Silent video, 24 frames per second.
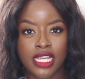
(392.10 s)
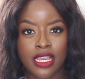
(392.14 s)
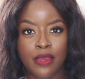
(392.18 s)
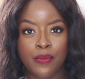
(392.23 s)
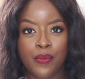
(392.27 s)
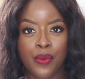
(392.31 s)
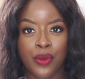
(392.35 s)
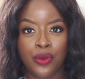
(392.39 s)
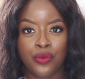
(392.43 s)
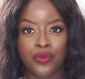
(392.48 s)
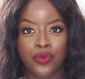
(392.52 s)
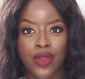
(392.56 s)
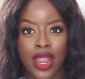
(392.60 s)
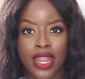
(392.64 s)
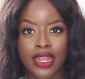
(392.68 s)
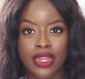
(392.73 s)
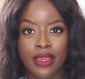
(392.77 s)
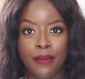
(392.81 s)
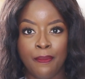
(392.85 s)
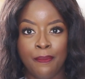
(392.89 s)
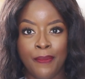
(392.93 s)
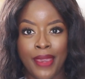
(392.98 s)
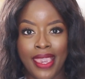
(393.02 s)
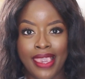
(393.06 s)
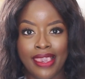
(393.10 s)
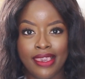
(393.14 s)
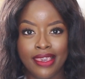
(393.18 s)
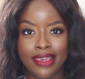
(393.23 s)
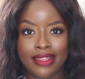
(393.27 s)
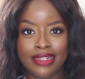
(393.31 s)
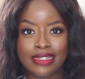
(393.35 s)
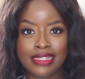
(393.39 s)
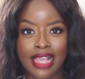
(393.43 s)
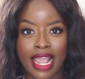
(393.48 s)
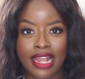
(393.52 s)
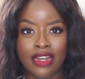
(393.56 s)
deep, reddy
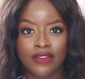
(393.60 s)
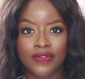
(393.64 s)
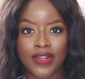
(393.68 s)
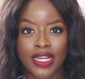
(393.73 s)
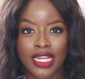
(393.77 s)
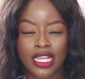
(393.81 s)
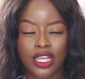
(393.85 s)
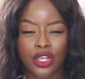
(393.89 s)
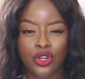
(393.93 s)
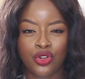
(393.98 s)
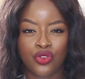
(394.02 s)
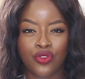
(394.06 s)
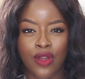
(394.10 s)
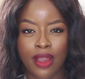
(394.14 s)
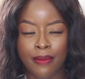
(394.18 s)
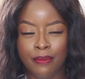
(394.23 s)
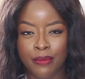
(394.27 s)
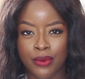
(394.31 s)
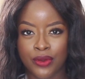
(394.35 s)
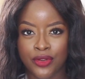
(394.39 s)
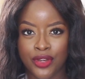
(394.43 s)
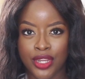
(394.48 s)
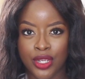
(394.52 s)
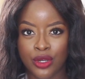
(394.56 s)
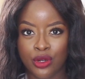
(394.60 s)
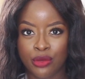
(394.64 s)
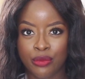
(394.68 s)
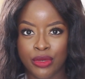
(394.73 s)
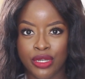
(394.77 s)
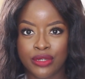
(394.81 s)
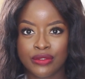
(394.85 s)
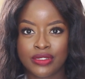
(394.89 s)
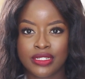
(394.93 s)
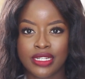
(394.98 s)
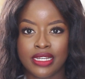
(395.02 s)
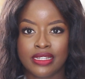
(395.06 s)
pink that's kind of like cranberry
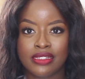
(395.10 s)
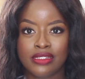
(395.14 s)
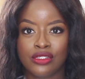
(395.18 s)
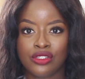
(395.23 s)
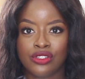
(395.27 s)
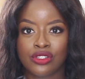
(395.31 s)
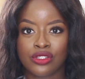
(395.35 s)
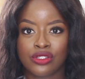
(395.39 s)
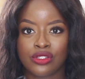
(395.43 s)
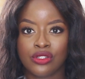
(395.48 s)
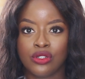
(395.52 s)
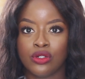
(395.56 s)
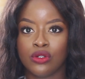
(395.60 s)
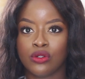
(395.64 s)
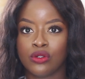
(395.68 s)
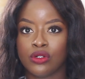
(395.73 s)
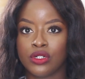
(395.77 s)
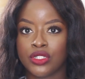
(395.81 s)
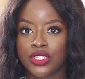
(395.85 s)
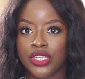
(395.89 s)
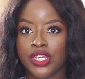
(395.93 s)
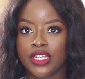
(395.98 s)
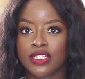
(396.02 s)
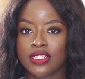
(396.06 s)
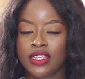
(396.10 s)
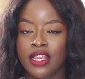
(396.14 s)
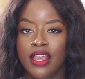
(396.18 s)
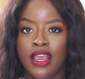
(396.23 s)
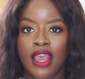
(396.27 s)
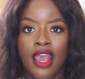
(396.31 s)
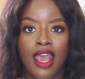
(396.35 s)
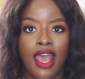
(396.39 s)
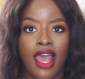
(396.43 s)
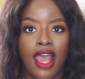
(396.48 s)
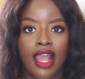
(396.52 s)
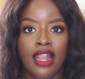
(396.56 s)
almost. It's just gorgeous.
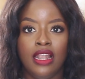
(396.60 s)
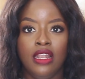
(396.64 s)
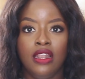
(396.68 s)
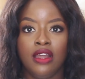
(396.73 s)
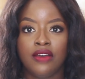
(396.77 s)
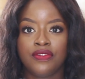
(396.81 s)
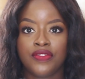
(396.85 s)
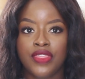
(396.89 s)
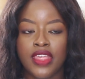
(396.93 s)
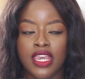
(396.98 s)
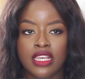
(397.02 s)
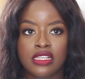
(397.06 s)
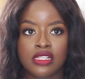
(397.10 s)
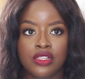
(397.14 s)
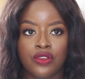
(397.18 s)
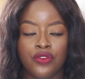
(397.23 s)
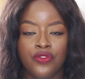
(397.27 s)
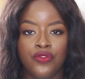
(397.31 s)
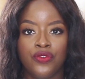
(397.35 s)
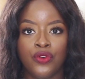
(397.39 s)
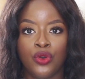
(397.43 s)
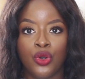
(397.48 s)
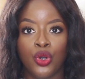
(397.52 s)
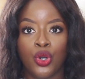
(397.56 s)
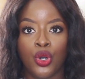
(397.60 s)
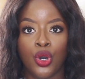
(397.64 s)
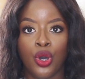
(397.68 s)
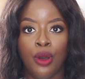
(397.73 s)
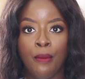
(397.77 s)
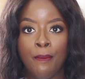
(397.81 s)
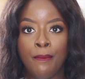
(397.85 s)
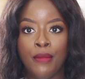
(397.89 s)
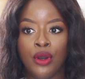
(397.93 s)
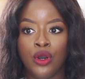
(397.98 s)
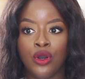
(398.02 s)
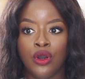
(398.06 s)
I love this
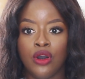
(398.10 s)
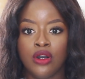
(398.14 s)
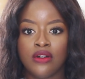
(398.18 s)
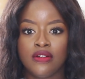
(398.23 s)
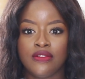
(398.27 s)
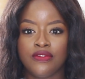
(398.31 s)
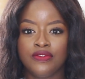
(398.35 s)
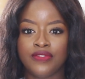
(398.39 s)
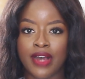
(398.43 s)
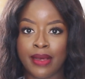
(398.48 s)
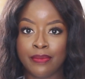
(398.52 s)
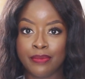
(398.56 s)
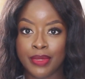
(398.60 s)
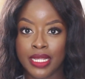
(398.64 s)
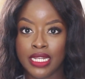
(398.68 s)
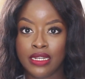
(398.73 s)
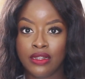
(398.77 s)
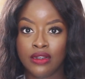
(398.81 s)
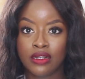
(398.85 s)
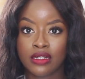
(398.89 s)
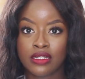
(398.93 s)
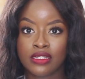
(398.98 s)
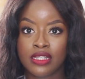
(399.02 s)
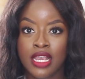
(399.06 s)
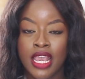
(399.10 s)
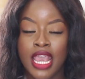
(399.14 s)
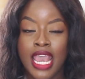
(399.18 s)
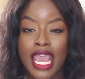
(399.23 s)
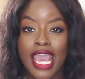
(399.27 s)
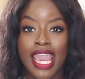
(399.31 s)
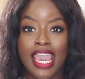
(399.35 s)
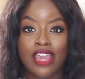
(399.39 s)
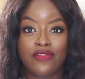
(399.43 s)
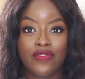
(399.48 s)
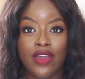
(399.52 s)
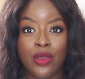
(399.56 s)
for more vampy looks.
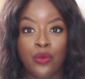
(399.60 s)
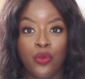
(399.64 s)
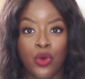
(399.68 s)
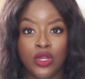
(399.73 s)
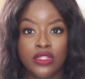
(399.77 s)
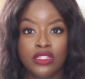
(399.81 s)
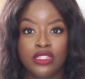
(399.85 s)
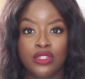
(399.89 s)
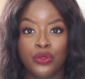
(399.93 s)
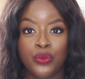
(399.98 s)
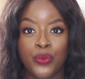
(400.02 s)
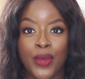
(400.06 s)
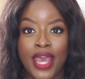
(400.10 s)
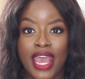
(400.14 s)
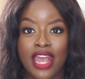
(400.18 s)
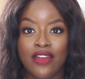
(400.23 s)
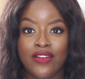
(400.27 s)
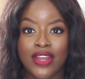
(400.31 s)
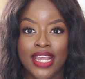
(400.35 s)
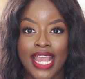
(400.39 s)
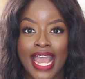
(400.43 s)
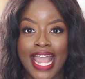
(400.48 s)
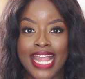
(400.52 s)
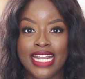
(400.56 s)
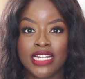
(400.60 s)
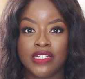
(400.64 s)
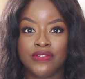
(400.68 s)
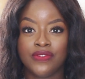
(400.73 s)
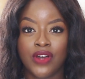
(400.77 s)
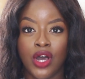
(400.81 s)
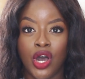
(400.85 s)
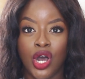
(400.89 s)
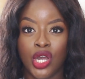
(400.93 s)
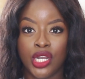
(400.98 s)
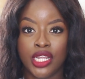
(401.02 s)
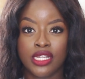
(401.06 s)
If I want to wear it kind
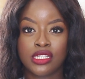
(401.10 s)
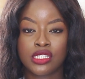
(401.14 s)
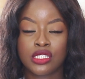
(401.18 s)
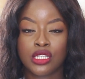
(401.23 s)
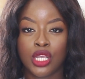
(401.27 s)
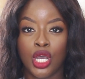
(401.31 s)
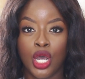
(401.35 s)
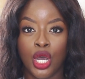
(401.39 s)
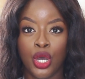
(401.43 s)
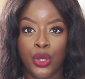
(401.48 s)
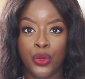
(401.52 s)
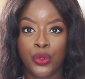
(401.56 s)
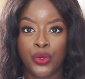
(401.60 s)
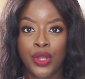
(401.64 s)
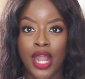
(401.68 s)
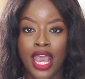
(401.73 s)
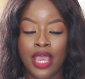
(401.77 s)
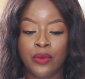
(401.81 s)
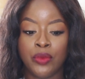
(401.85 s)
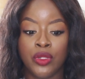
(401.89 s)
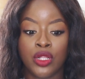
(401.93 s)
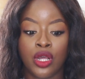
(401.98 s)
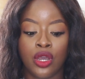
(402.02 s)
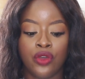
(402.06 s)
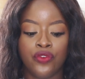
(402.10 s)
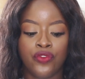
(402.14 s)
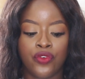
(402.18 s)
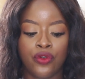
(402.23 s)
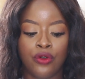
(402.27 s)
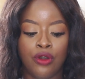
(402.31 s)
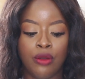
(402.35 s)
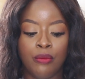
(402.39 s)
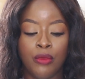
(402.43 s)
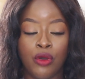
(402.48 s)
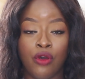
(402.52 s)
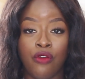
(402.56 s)
of on its own, I will go
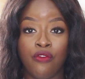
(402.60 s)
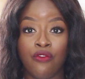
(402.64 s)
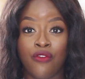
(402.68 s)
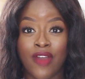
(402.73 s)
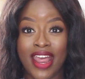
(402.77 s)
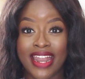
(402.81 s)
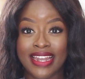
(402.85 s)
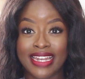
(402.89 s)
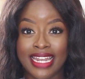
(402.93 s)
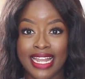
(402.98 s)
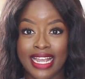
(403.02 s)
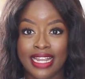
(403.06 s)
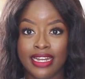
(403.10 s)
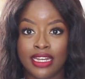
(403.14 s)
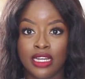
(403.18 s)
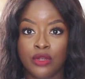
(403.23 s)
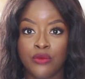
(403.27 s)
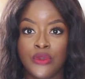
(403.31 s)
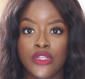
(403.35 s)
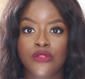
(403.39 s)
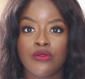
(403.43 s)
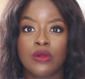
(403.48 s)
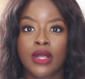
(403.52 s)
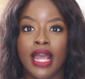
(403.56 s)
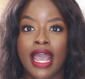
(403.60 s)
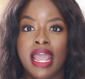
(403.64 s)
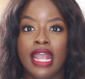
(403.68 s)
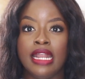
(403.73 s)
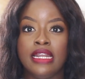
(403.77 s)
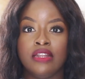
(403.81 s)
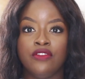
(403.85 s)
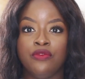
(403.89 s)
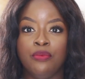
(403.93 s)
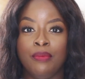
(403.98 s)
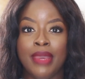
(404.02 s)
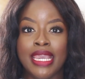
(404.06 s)
for a more red liner, which will
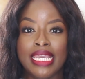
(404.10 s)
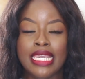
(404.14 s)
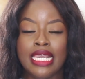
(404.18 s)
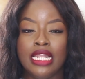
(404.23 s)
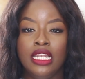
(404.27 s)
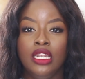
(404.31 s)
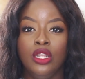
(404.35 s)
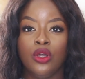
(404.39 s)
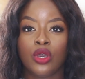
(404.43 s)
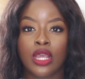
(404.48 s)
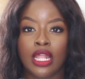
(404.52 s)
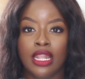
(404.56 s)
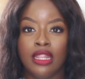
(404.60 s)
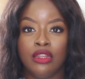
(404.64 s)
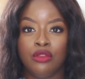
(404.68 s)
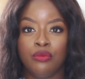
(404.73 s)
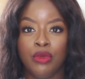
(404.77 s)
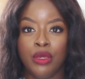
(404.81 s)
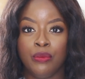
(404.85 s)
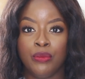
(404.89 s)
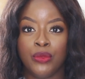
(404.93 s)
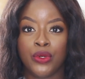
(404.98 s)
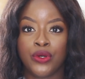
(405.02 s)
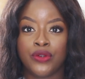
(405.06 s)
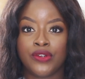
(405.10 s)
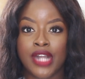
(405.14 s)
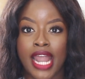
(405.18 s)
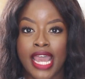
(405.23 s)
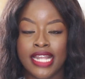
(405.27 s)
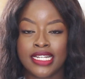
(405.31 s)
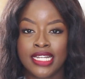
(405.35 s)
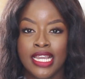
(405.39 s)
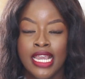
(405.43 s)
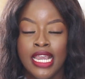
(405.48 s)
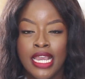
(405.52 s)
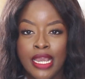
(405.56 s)
kind of make it look a little bit more
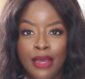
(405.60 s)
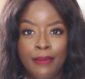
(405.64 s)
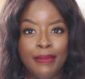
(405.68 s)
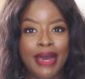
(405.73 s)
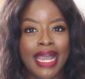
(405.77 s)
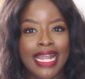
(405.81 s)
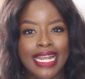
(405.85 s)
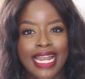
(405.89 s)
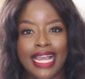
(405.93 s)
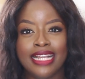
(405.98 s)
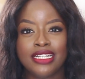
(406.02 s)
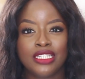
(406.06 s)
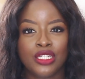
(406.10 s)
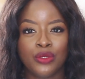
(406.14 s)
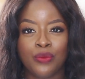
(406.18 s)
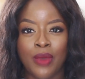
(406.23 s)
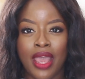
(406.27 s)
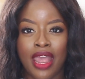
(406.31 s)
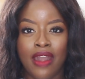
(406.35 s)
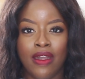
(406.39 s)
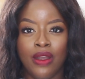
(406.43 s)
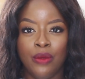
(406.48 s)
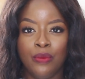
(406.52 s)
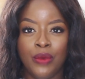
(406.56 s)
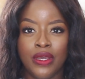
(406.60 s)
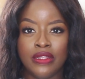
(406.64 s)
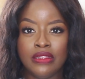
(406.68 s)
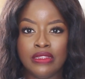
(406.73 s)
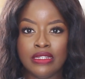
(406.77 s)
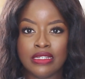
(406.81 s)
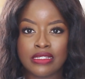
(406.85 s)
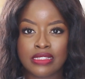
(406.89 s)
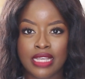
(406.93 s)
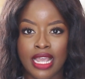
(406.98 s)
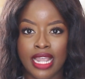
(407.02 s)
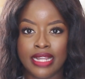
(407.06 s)
red. But I like to wear it with
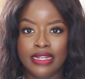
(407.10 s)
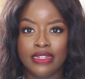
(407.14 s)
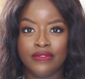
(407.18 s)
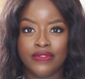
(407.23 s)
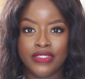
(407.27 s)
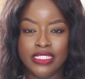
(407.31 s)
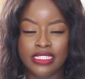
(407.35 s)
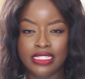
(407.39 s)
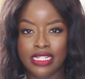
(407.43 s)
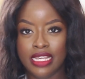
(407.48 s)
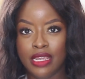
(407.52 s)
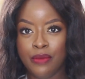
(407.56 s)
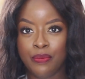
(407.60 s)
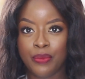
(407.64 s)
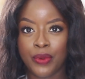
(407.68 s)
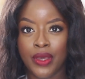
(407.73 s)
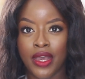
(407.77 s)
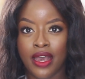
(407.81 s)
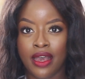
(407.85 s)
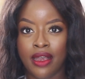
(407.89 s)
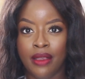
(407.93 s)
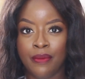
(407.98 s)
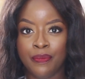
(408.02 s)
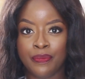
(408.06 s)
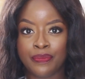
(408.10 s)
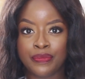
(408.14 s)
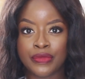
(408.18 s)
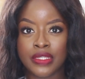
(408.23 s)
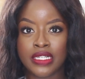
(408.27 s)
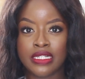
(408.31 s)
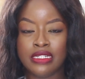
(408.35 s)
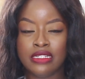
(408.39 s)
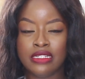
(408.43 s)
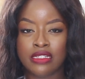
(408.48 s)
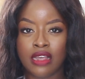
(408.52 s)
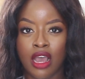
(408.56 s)
this kind of deep,
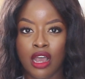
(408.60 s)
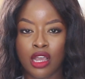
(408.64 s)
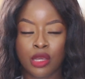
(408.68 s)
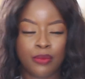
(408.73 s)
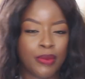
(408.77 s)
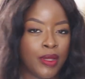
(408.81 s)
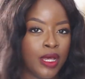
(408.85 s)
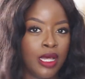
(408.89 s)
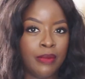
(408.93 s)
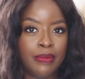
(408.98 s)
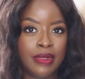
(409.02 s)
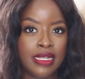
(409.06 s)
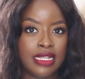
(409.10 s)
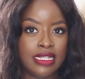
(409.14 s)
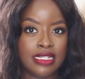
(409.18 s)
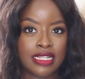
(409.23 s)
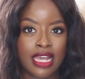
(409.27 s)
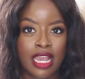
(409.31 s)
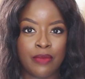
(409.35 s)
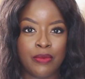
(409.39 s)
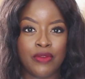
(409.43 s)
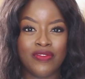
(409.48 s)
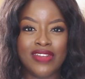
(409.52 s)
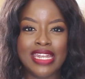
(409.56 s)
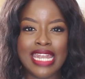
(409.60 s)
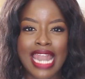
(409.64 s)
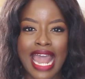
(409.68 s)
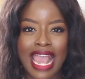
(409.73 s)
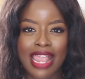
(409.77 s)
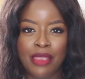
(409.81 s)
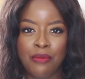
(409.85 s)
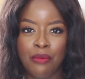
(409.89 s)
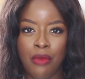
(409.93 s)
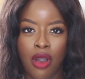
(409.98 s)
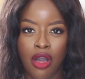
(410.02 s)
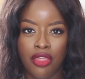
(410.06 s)
dark purpley type of
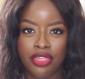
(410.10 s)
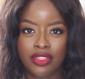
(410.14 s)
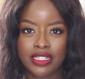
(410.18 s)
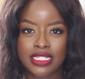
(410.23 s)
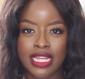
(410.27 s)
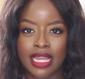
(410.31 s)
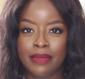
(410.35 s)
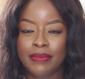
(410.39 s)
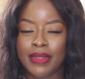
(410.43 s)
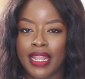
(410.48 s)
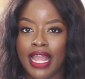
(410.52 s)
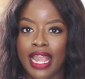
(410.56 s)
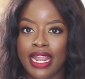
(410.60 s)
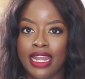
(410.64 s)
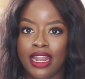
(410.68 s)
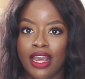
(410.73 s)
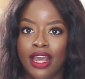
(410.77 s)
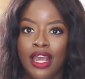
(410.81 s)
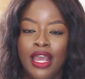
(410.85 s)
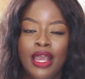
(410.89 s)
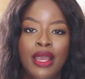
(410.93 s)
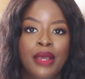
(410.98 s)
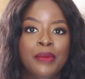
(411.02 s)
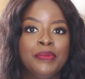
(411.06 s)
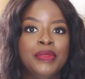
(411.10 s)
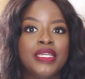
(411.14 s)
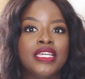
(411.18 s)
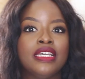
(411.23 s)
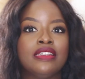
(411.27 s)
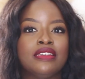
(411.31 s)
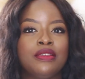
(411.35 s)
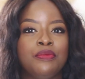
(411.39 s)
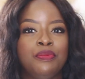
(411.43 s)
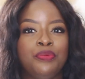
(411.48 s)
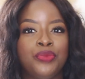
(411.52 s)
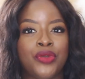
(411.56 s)
night moth type liner,
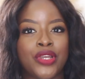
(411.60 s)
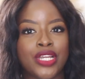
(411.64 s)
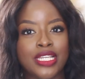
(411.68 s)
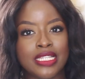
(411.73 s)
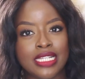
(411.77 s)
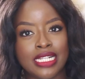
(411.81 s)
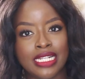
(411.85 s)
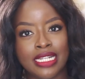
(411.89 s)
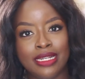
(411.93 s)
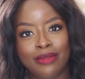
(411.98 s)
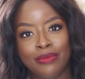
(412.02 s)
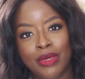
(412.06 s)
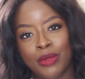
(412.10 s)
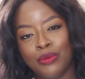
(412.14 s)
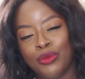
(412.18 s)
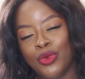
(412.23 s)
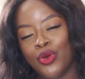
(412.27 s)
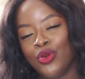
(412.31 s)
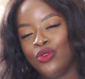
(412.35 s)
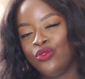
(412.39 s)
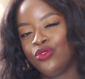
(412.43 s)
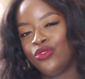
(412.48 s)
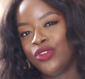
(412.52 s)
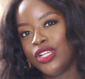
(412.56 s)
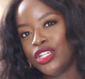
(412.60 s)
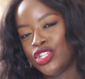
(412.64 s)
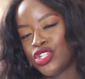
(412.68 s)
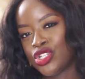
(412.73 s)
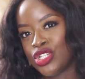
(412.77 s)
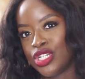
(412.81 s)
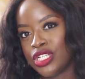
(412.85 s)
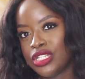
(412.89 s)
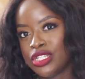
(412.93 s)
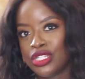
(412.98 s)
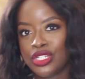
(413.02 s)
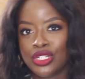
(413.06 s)
because it brings a little bit more
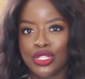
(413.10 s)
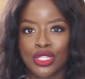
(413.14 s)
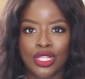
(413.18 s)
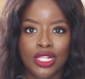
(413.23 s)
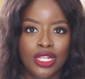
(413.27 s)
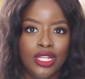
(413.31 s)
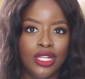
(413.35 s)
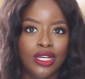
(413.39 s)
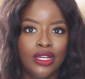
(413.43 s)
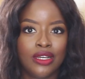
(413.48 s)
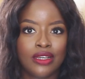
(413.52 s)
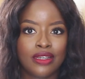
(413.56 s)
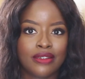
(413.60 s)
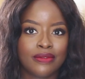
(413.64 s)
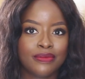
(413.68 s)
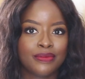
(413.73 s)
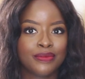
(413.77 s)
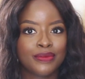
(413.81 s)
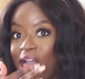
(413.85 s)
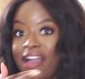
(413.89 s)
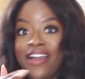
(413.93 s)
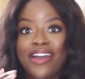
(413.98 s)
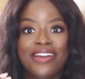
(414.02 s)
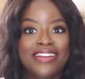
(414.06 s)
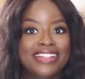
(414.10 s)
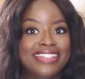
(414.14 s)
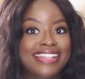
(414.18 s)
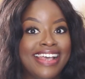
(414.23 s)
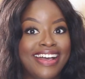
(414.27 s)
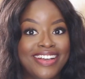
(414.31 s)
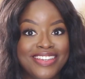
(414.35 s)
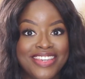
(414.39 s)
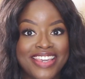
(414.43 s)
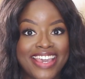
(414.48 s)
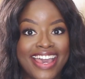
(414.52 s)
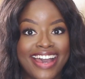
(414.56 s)
richness to the look. I've got to
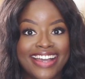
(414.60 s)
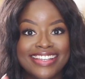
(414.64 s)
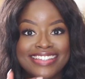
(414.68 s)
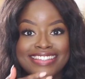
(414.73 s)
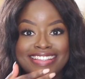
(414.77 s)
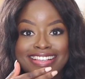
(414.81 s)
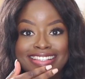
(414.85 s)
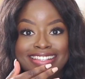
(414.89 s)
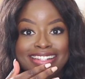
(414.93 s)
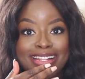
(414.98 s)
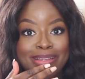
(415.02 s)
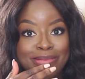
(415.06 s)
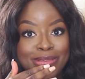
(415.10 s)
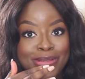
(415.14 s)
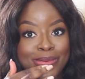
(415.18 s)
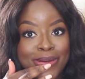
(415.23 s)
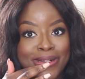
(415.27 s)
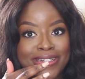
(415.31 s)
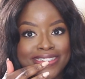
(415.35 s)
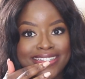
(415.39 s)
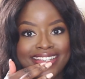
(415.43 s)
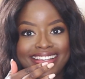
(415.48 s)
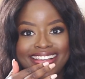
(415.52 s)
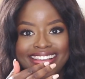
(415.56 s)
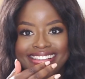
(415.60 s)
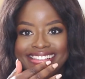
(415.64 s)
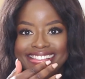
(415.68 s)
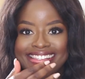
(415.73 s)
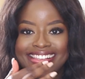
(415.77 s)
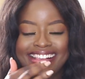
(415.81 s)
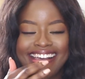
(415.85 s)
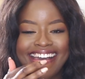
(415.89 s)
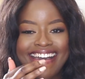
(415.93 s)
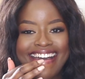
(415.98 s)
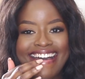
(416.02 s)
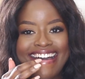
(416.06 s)
tell you guys, these lip swatches,